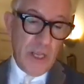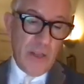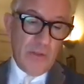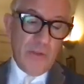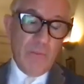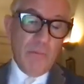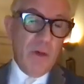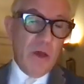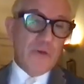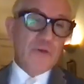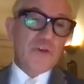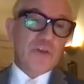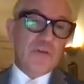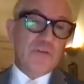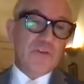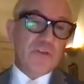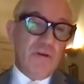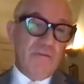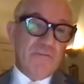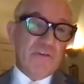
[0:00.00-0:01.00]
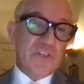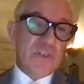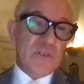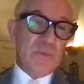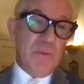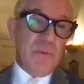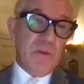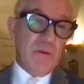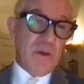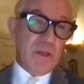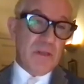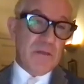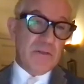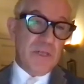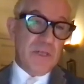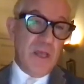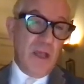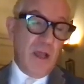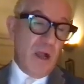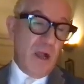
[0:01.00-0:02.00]
The motions of his spirit
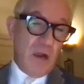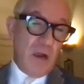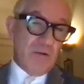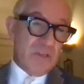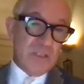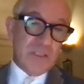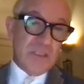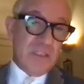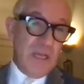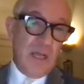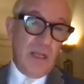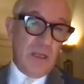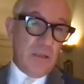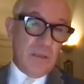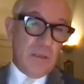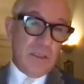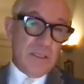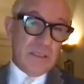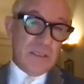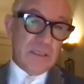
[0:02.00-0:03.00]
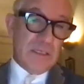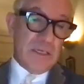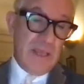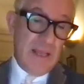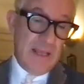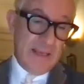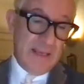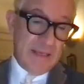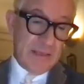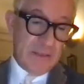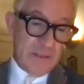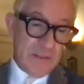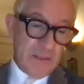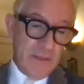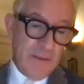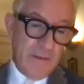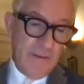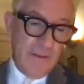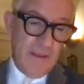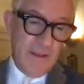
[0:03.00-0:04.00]
are as dull as night,
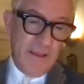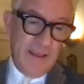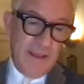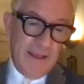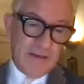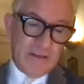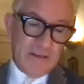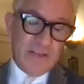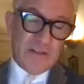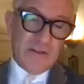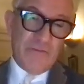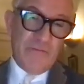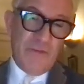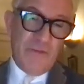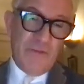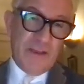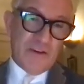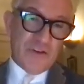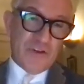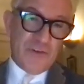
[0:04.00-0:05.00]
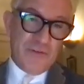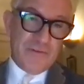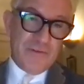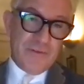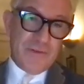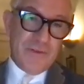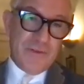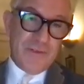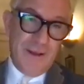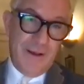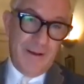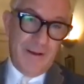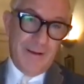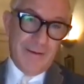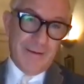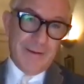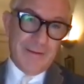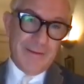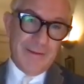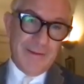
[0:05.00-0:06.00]
and his affections
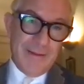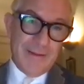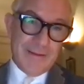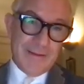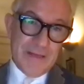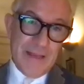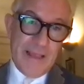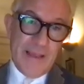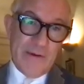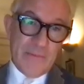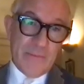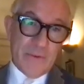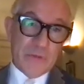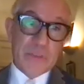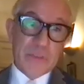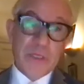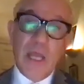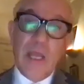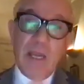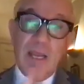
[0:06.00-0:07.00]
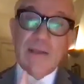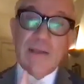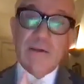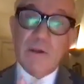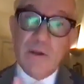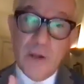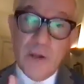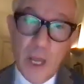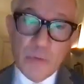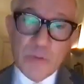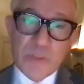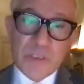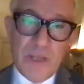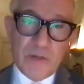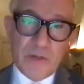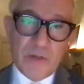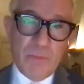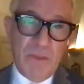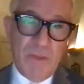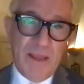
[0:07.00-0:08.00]
dark as Erebus. Let no
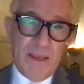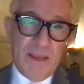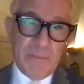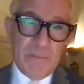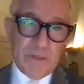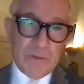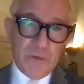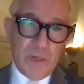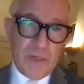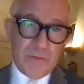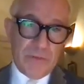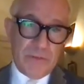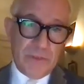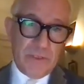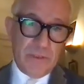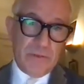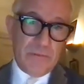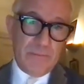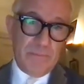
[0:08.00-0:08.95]
such man be trusted."